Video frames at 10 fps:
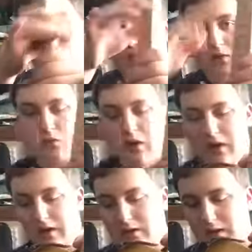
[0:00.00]
is
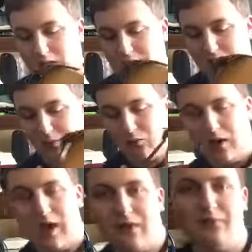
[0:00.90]
what
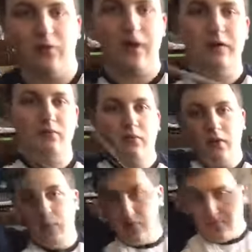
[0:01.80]
I had for like
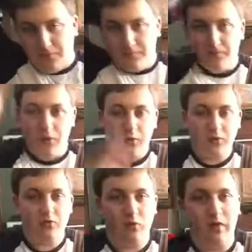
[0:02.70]

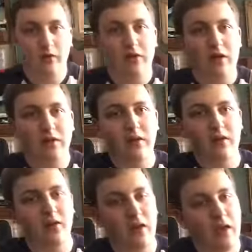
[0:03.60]
almost 4 years now. This
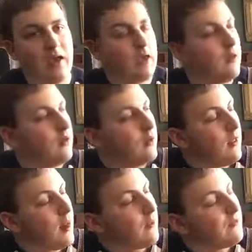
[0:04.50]
is a
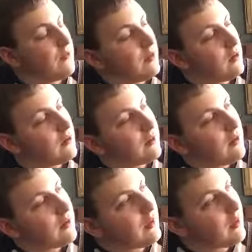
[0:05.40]
Fender
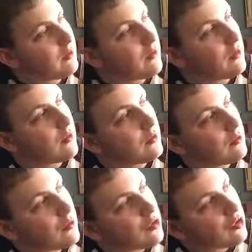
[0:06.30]
Telecaster,
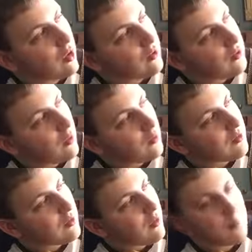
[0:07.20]
which I thought
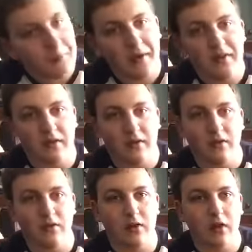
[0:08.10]
was a Mexican
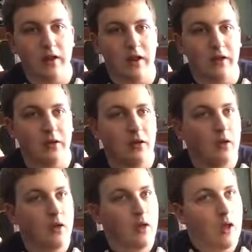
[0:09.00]
guitar, and
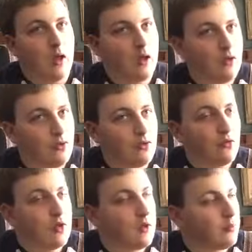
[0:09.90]
I
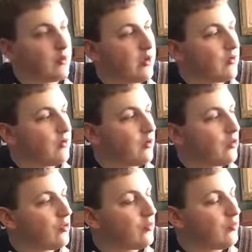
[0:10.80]
usually bring it to
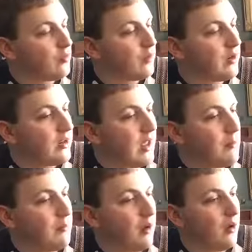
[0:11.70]
church putting
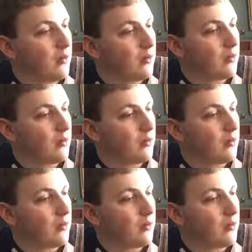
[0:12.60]
capo